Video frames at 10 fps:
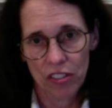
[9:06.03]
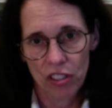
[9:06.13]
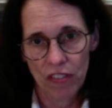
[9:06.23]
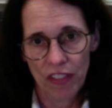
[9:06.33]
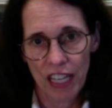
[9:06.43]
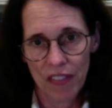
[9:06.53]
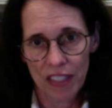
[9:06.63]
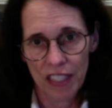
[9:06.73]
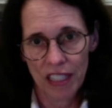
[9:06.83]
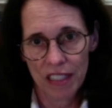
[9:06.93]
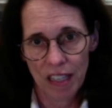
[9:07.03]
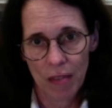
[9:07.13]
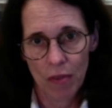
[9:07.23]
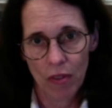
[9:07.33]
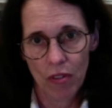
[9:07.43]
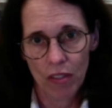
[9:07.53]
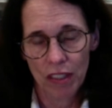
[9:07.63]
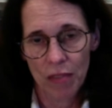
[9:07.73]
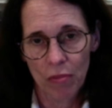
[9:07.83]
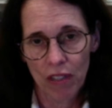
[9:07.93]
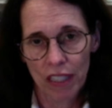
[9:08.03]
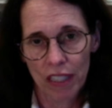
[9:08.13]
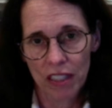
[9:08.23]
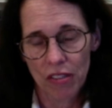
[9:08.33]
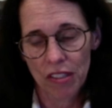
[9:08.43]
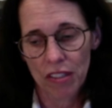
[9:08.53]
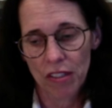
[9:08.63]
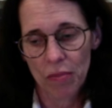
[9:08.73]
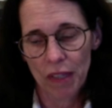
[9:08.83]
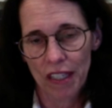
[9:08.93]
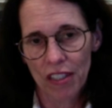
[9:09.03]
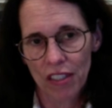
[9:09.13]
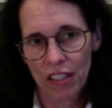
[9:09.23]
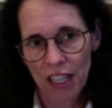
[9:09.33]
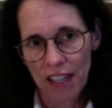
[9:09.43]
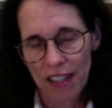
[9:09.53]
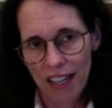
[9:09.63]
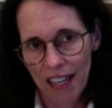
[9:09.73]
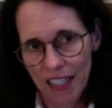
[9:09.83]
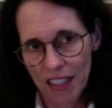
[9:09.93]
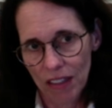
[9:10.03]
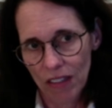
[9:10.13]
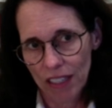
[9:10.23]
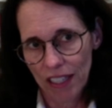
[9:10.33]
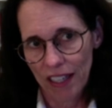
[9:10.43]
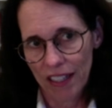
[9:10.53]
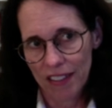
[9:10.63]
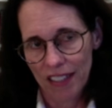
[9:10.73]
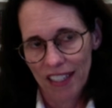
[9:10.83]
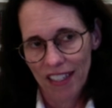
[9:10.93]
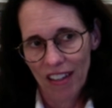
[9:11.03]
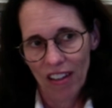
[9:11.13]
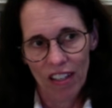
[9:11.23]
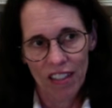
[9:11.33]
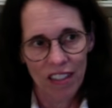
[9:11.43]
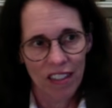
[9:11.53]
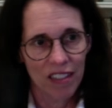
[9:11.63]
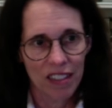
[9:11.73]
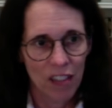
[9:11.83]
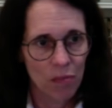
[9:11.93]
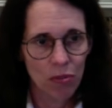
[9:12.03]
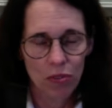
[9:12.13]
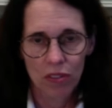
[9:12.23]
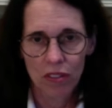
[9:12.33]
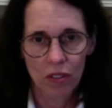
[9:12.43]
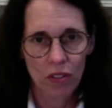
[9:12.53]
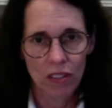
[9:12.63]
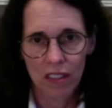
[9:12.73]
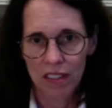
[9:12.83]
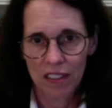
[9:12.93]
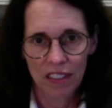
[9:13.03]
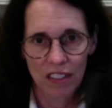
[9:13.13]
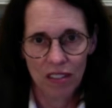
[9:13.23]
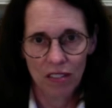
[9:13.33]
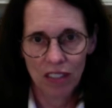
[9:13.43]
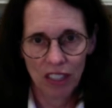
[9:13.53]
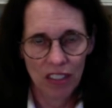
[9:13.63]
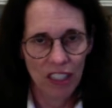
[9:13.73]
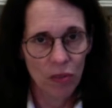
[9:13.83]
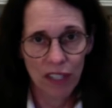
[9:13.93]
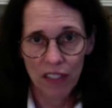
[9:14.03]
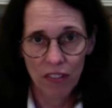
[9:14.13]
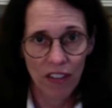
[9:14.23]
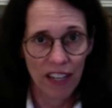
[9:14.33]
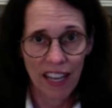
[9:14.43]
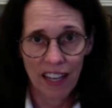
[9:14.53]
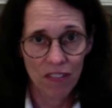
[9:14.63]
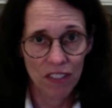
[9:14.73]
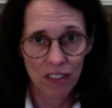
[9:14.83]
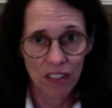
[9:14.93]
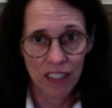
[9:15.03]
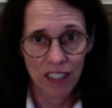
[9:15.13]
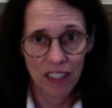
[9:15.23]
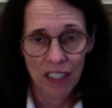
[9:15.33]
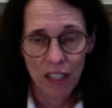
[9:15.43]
So if they have a Dexcom or a Libre, a continuous glucose monitor, that I can look at on Tidepool or Clarity or whatever I have to look at it.